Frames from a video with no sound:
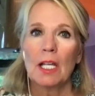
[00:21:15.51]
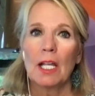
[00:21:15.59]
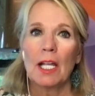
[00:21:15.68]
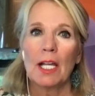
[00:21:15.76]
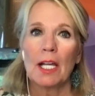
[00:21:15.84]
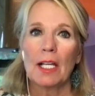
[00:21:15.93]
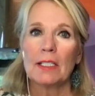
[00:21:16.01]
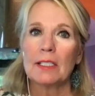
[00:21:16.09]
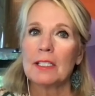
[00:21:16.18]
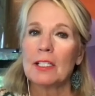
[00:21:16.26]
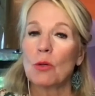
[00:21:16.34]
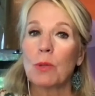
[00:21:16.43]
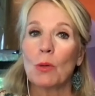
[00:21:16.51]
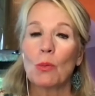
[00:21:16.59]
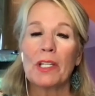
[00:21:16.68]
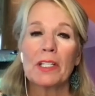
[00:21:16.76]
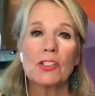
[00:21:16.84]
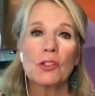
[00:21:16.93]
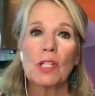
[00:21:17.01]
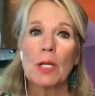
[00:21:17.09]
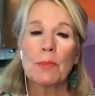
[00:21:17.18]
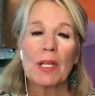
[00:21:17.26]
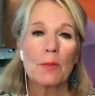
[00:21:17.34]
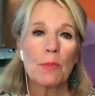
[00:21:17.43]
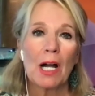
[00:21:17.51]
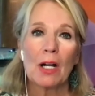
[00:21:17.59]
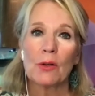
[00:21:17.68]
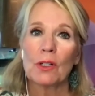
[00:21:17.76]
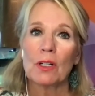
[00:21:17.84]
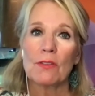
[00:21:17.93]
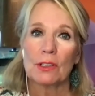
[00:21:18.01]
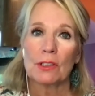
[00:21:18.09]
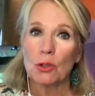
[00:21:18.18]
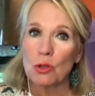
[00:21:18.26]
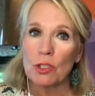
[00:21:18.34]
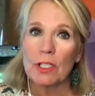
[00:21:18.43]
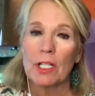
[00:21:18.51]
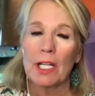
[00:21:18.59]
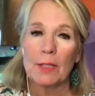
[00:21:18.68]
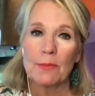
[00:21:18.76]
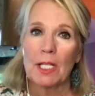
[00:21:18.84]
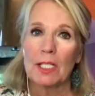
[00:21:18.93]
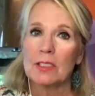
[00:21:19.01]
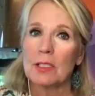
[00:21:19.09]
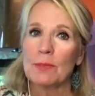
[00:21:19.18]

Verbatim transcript: And, you know, but we can do that by the power of the Lord. Amen.